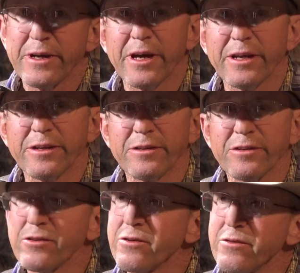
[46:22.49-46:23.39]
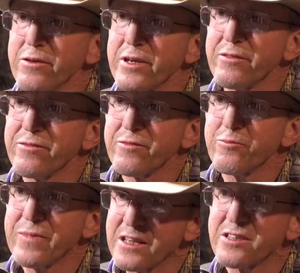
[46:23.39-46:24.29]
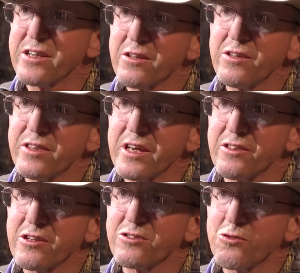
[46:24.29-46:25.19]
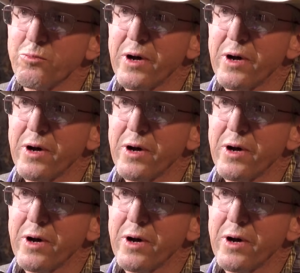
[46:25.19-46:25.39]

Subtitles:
And so if that's another thing that's so